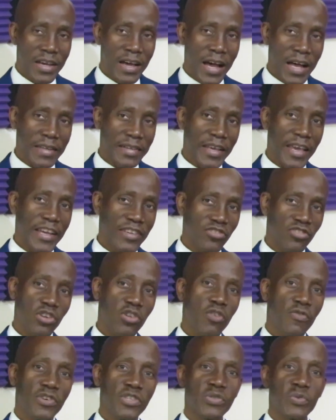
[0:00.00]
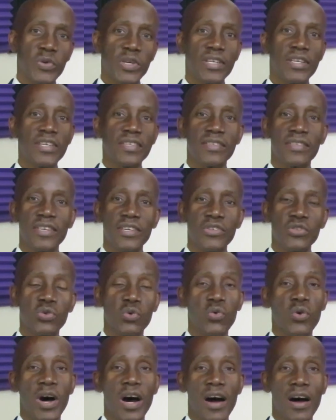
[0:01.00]
and ex Jehovah's Witnesses,
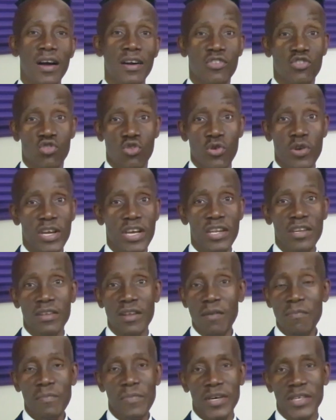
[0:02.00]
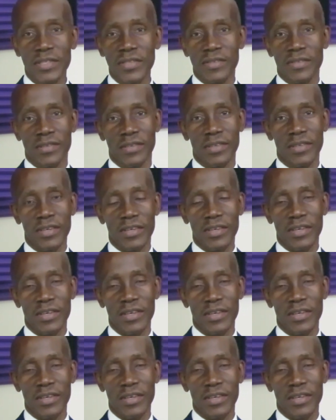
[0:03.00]
who are growing in numbers